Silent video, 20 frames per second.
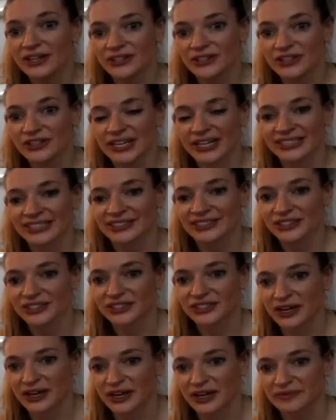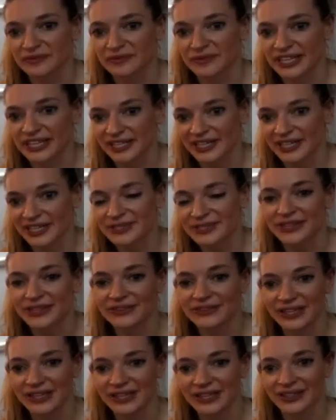so that I can square off my hips
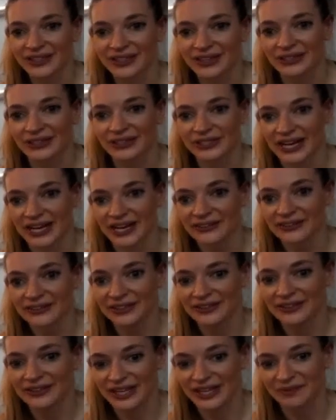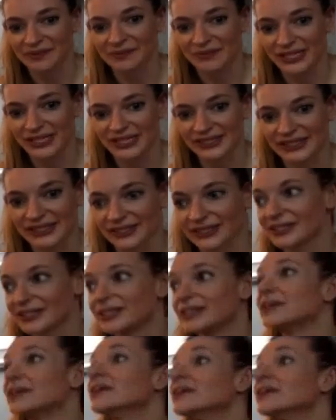and then lower down and then press the